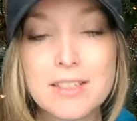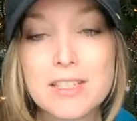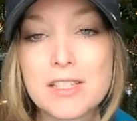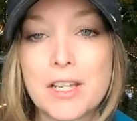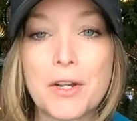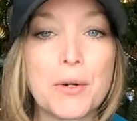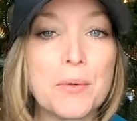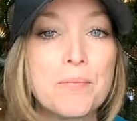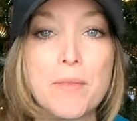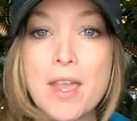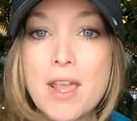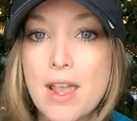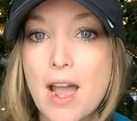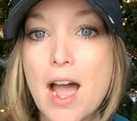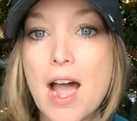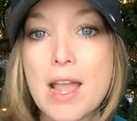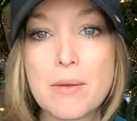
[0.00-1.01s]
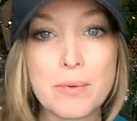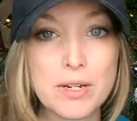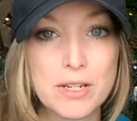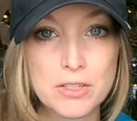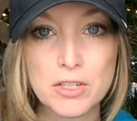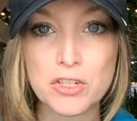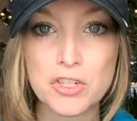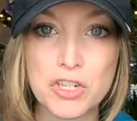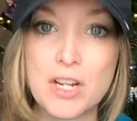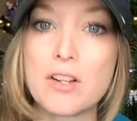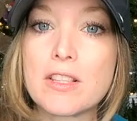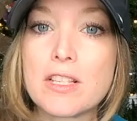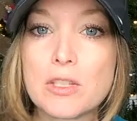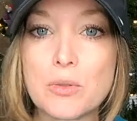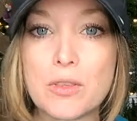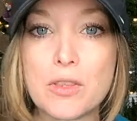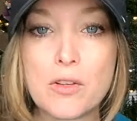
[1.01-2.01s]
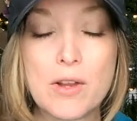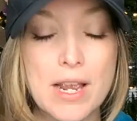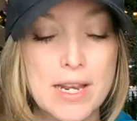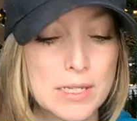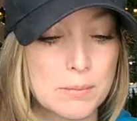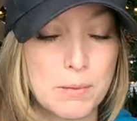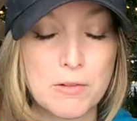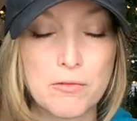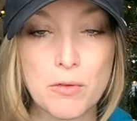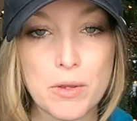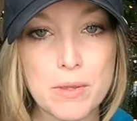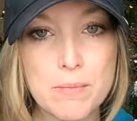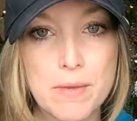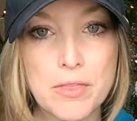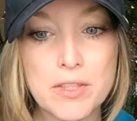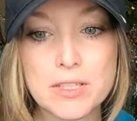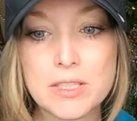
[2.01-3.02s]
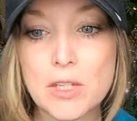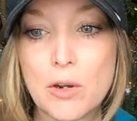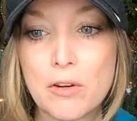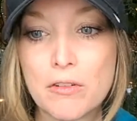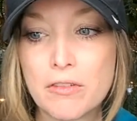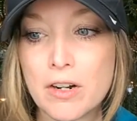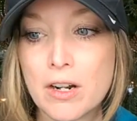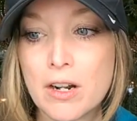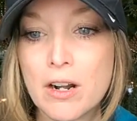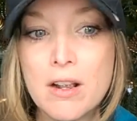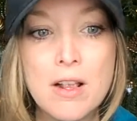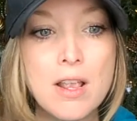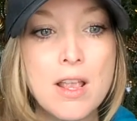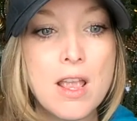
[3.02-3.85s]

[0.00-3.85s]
So I wanted to share this with you guys before the month is over.